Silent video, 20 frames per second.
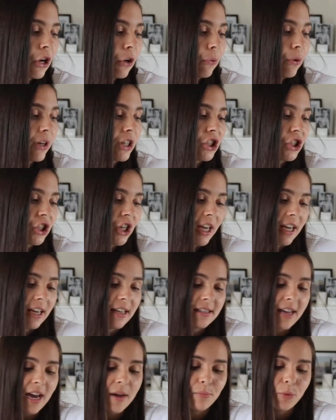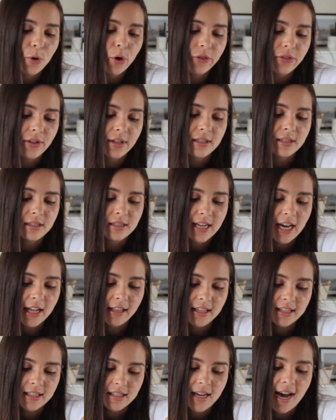which is I bought this
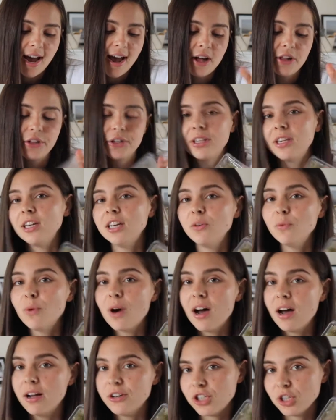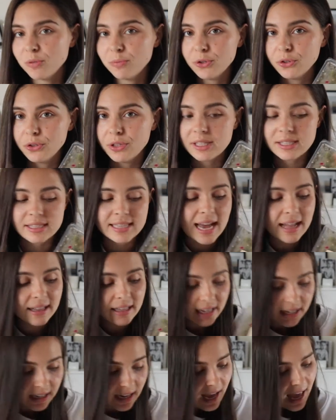deli style quinoa tabbouleh
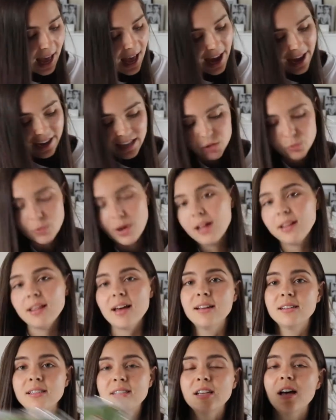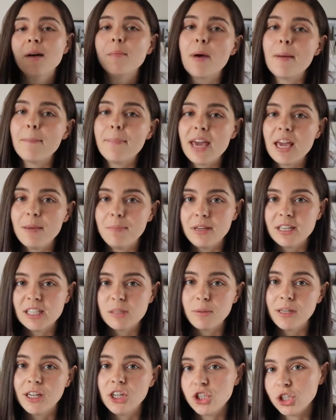salad, as well as some baby
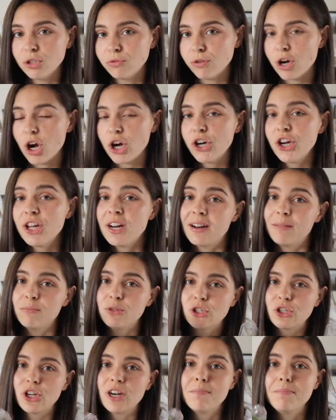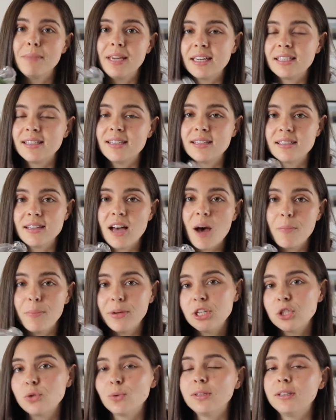spinach and rocket, and I'm just gonna mix this up
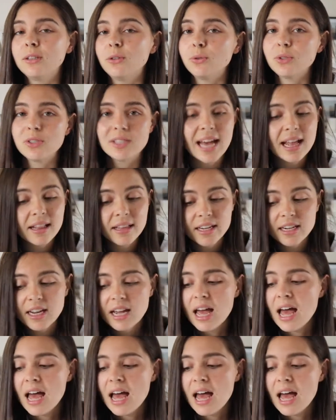into a little salad.